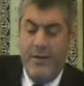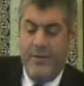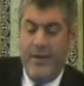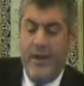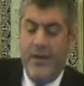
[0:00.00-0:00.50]
It
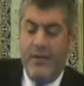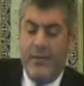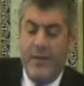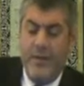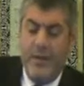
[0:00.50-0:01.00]

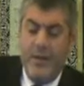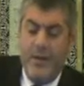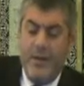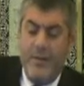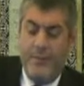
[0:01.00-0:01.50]
says,
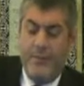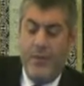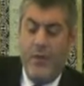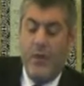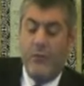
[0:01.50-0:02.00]

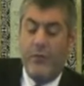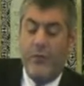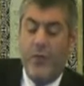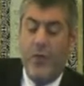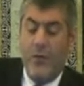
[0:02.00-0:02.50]

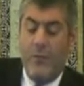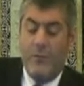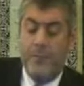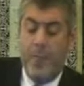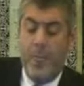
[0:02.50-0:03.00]
also,
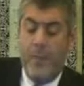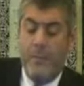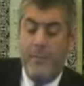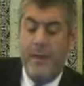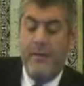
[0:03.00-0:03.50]

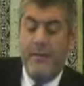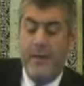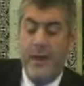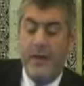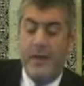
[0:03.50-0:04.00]
be
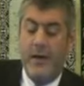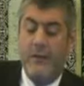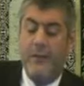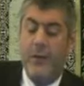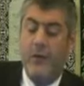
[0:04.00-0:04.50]
very
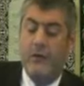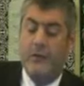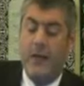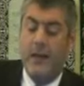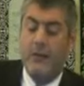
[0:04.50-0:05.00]
careful
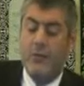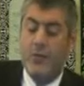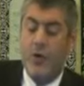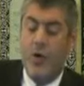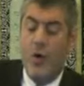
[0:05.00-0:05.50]
not to
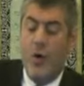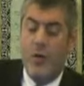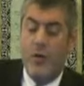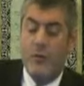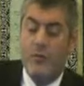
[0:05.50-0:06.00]

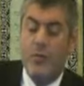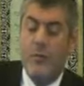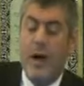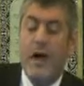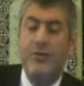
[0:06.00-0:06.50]
go too
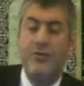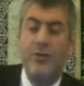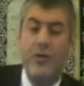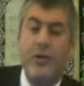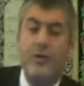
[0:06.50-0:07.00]

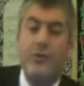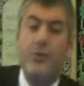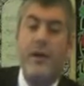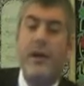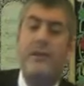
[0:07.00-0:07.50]
much
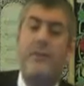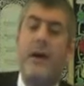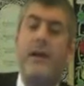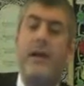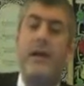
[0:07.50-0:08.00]
to eat
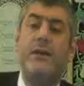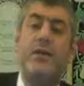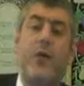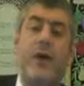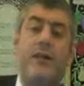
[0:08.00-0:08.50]
by
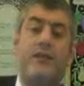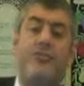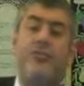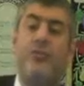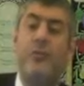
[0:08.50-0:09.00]
ignorant
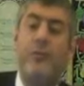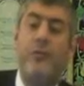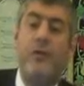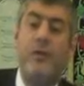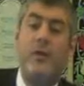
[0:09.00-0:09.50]

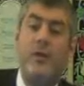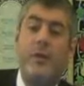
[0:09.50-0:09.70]
Jews.